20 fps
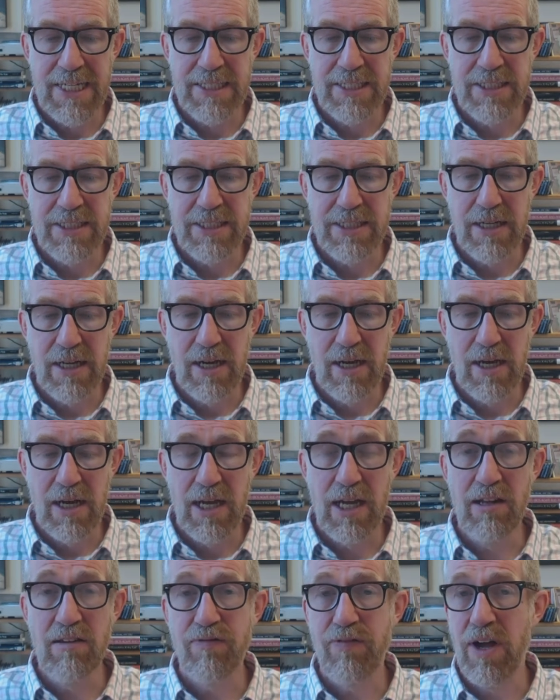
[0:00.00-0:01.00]
And
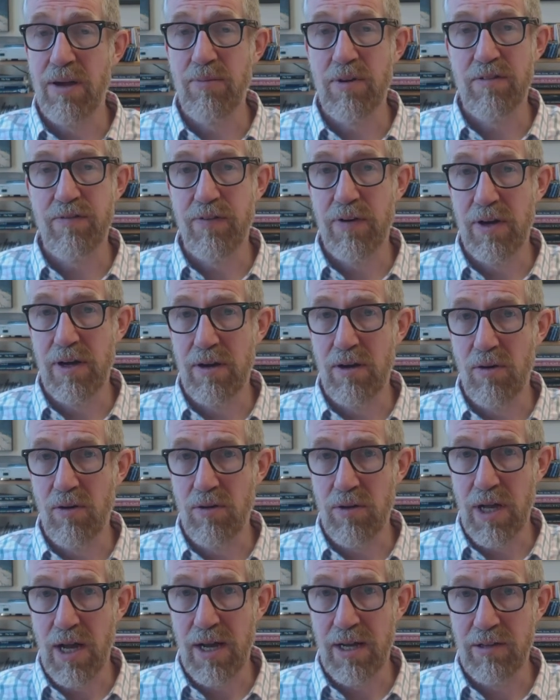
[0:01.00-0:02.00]
uh, he's famous
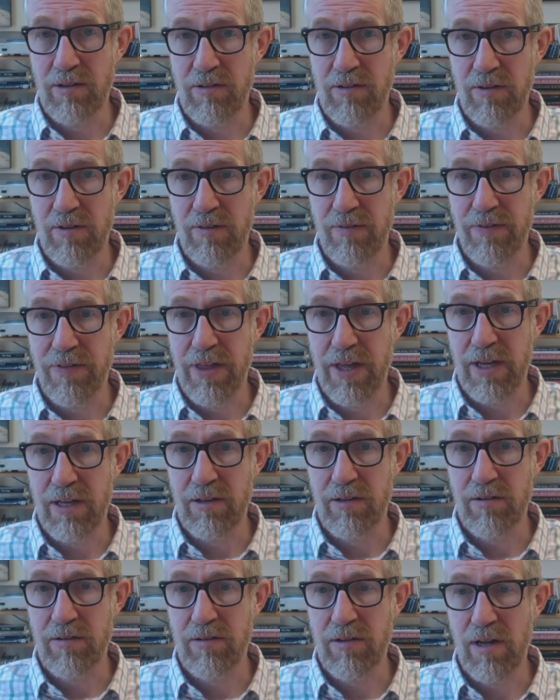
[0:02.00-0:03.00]
for all kinds
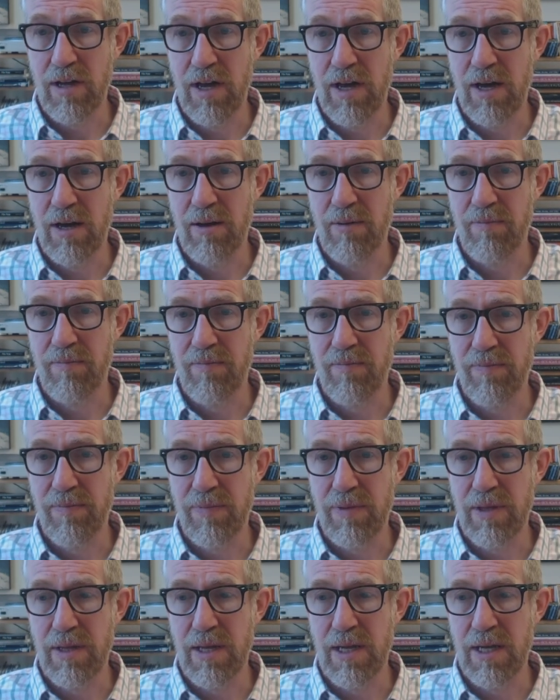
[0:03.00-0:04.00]
of things
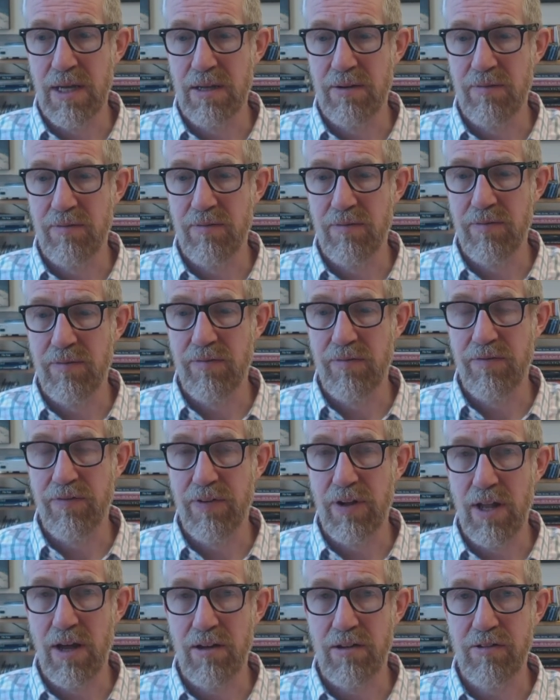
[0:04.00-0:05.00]
um,
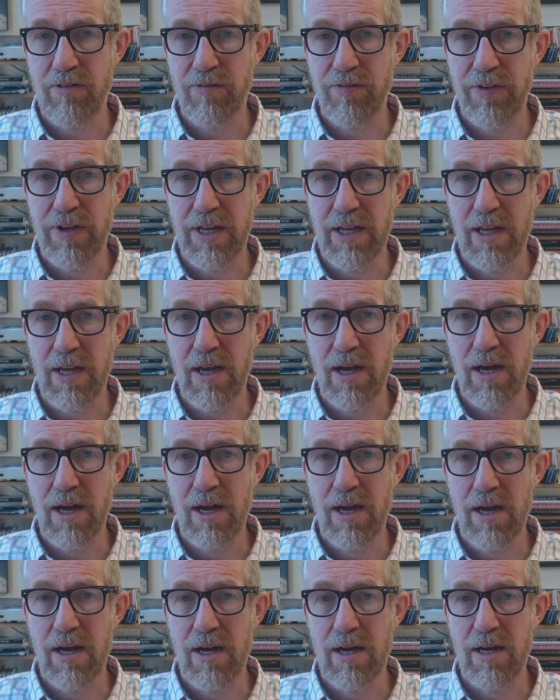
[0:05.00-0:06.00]
in
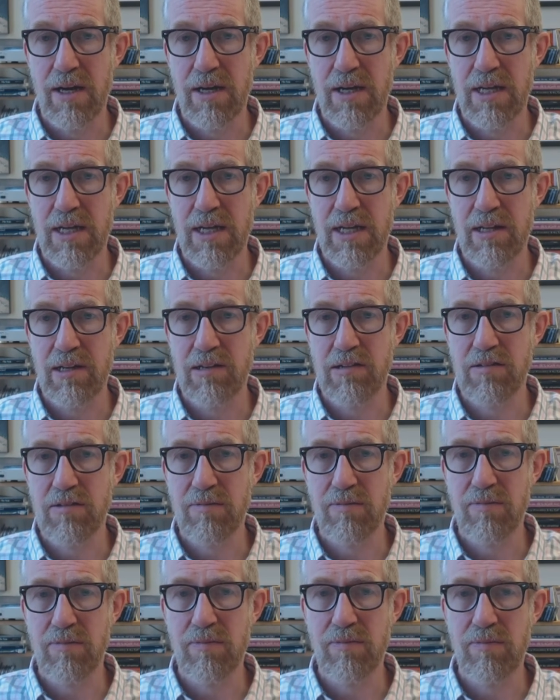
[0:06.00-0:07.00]
philosophy. Uh,
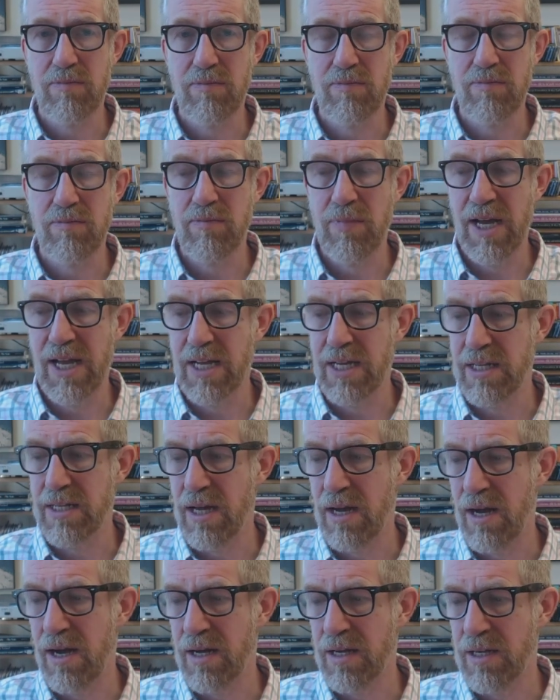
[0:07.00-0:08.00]
he's
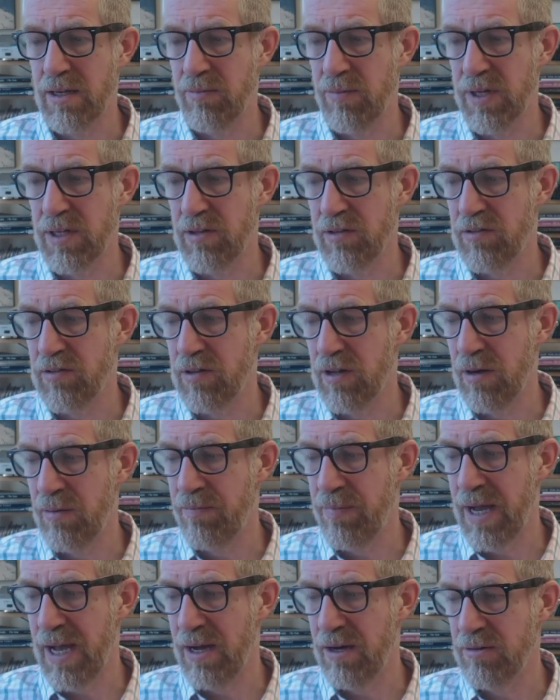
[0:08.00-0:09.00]
made
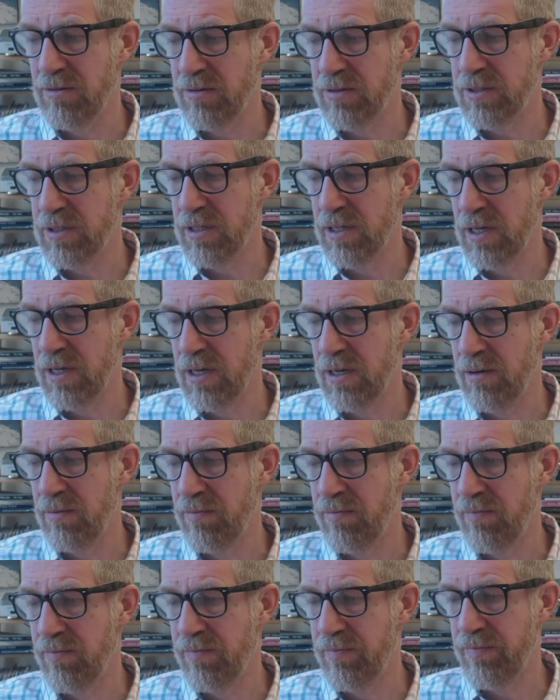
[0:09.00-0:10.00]
arguments about
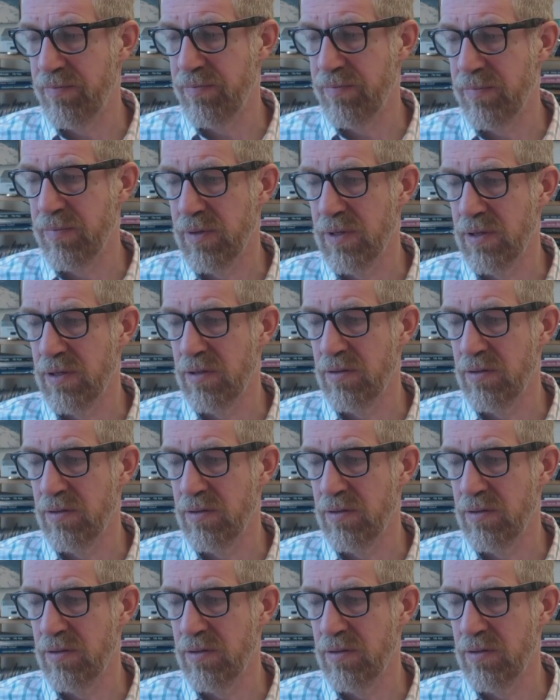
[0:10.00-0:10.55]
um,